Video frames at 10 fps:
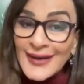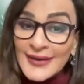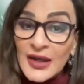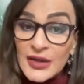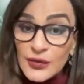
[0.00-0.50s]
and
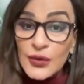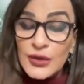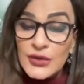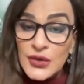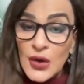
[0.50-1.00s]
does
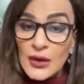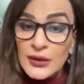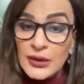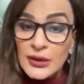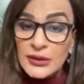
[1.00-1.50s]
focus
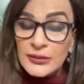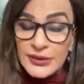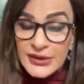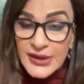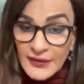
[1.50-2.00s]
on the
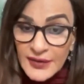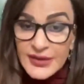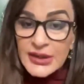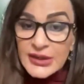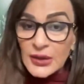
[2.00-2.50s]

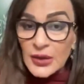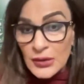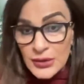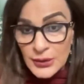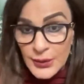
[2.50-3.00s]
devastating
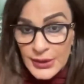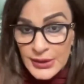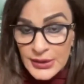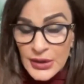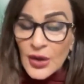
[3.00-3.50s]

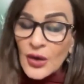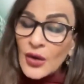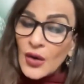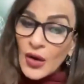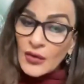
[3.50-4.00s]
consequences
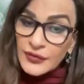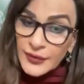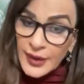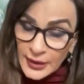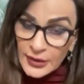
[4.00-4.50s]
of
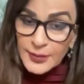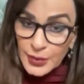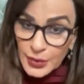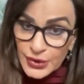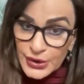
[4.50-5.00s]
air
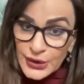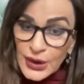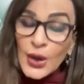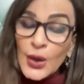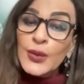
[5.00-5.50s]
pollution,
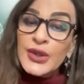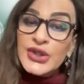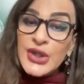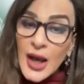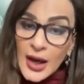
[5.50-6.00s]

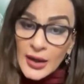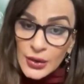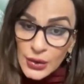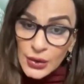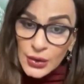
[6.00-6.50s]
which are
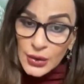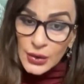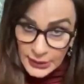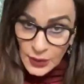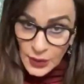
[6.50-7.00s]

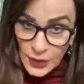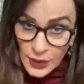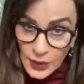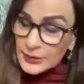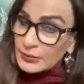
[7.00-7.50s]
locally
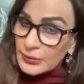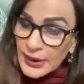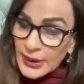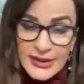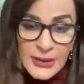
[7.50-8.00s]
caused.
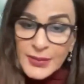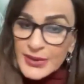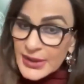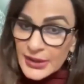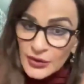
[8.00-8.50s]

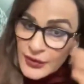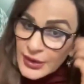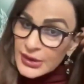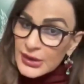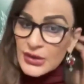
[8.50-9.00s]
80% of
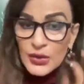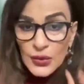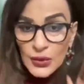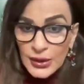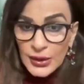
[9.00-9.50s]
it is
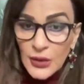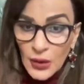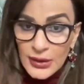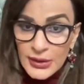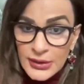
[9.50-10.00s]
locally
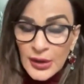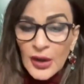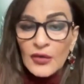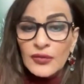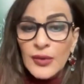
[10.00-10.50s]
caused.
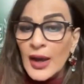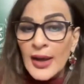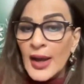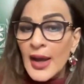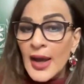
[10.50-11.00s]

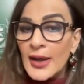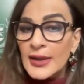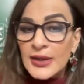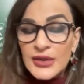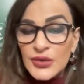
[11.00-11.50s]
And
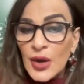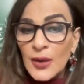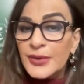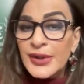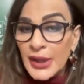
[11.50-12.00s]
let's
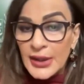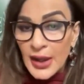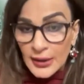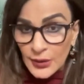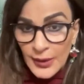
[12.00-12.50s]
not pretend
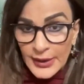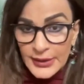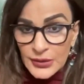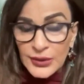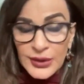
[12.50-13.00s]

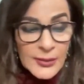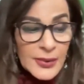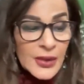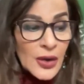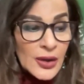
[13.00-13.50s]
otherwise, okay?
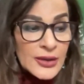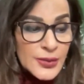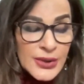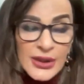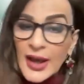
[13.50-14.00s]
Because
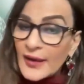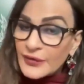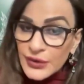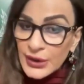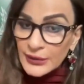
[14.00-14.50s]
we have
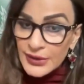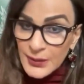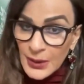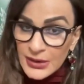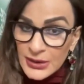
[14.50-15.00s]
to take
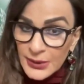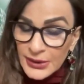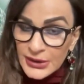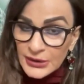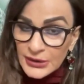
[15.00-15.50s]

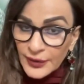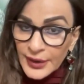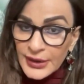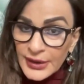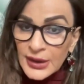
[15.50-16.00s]
responsibility for
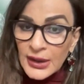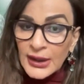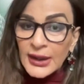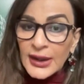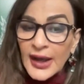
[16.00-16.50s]
it.
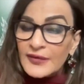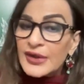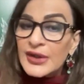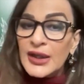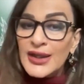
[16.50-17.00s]

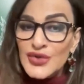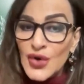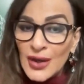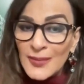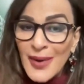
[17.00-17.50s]
Everything is
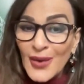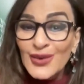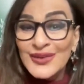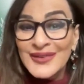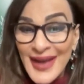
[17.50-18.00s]
not
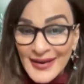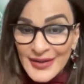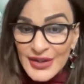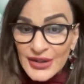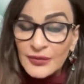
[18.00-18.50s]
about
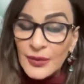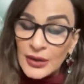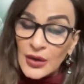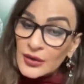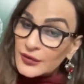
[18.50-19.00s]
narrative. A
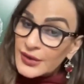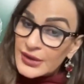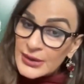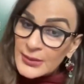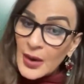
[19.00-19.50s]
lot of it
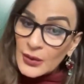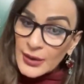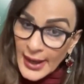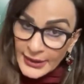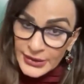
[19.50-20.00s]
is about
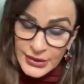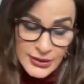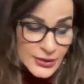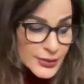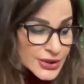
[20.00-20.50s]

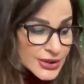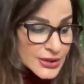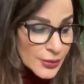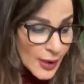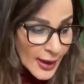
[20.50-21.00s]
actions, which
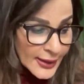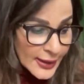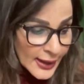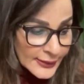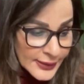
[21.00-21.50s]
is why
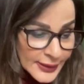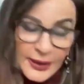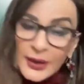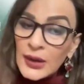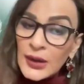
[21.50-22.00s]
I
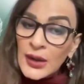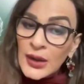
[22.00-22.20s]
think